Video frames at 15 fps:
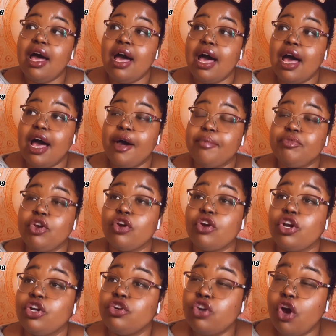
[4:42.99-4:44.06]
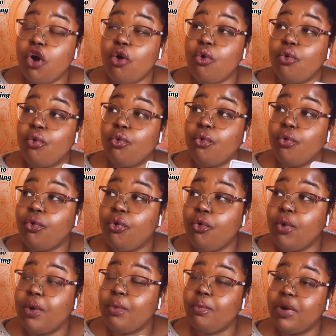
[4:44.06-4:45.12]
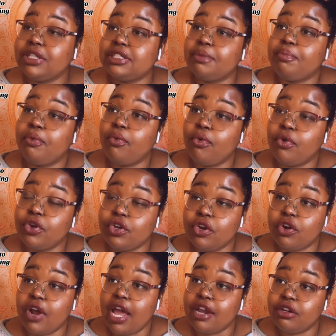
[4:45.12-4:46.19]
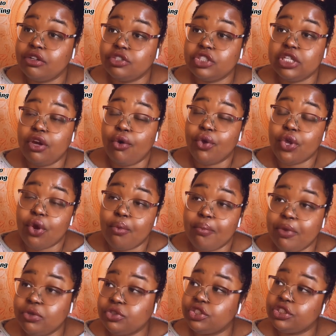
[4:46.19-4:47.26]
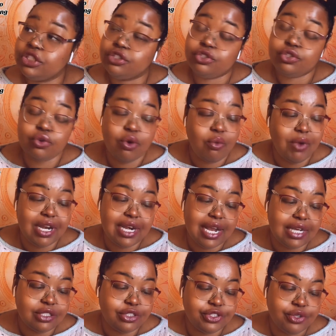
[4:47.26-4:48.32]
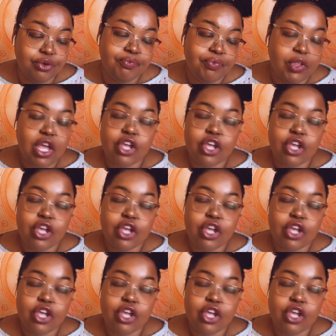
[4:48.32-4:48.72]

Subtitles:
You're going to know who and what to pour your energy or your emotions into and what not to.